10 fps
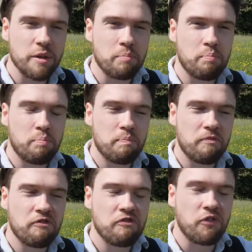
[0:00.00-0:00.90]
to
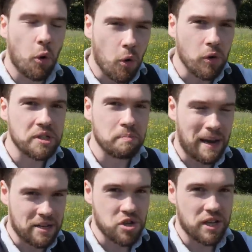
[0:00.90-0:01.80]
force
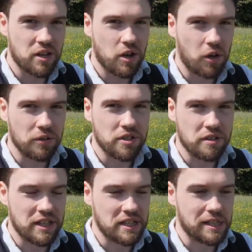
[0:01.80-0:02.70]
magic onto
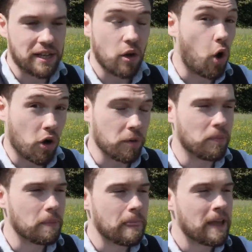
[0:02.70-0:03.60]
things like
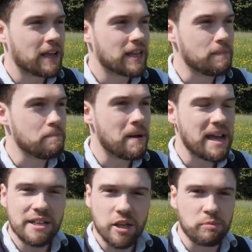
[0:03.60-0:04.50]
Ogham. He
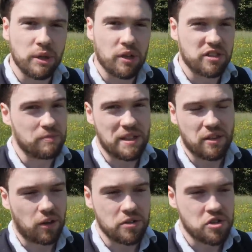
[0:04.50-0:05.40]
made up a lot of
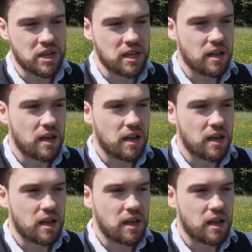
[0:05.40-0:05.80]
mythology.